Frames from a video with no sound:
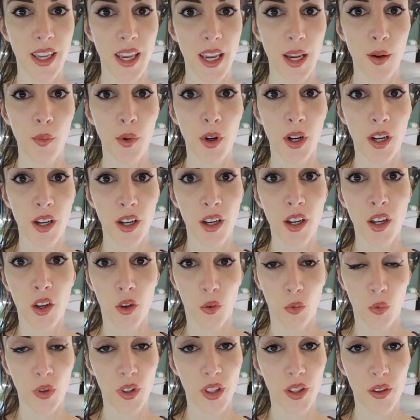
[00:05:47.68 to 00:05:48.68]
camera
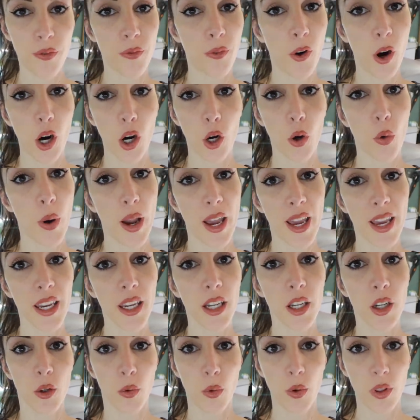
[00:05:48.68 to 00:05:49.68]
really far
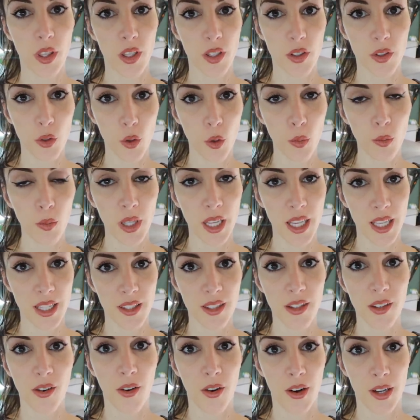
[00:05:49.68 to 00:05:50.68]
away with a zoom
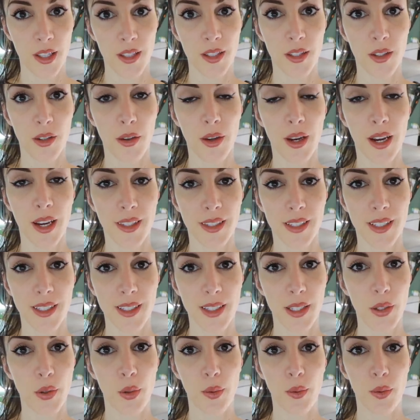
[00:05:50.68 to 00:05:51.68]
lens on so you guys can
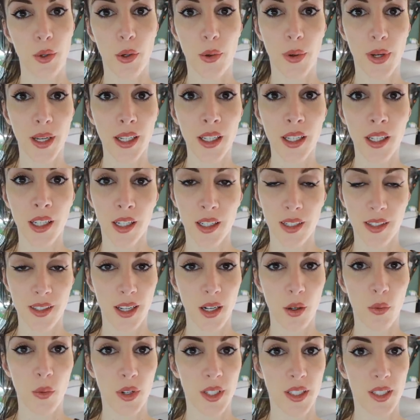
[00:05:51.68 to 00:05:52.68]
see what I'm doing, because I
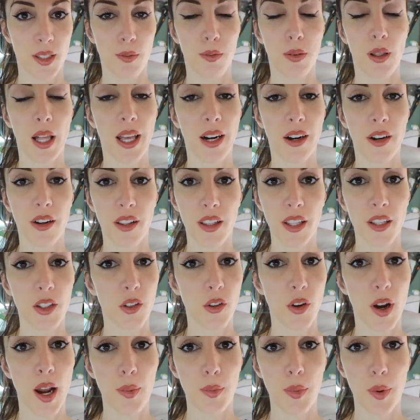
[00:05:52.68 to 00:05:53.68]
don't want splatter of this
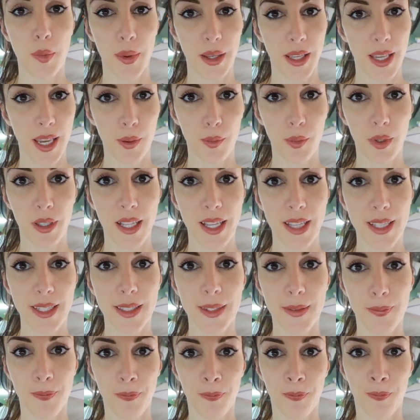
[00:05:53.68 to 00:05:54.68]
crap on my camera
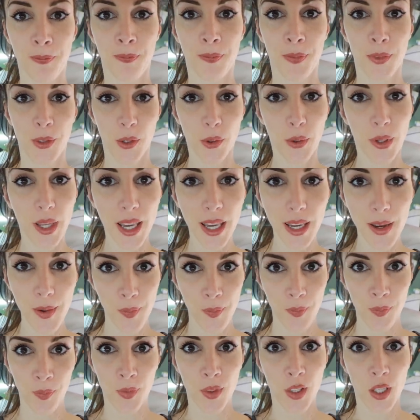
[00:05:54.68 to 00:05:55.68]
lens.
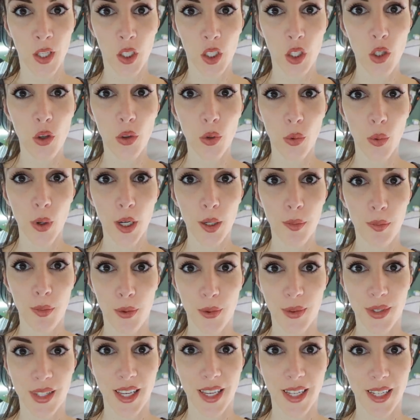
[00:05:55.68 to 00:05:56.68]
Okay, cue the work
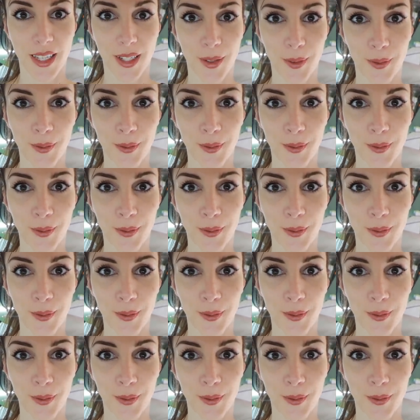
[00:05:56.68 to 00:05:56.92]
music.